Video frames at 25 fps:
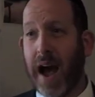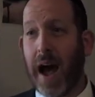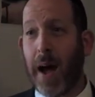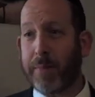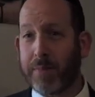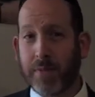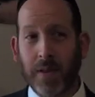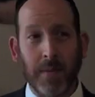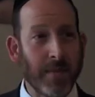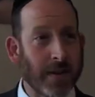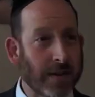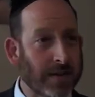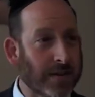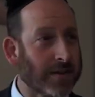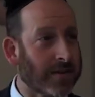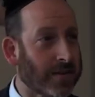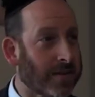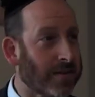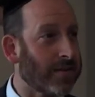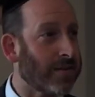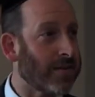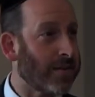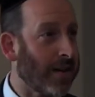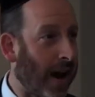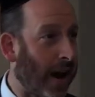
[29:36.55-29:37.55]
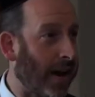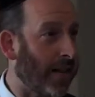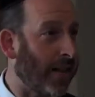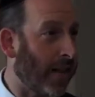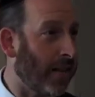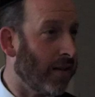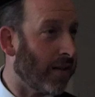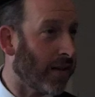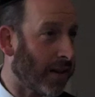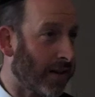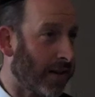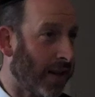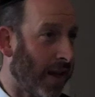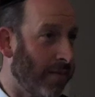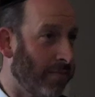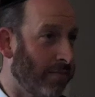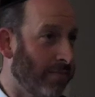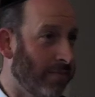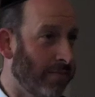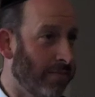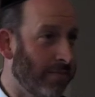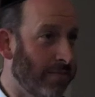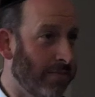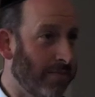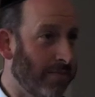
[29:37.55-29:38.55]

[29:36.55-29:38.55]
optimists? How do they look at them?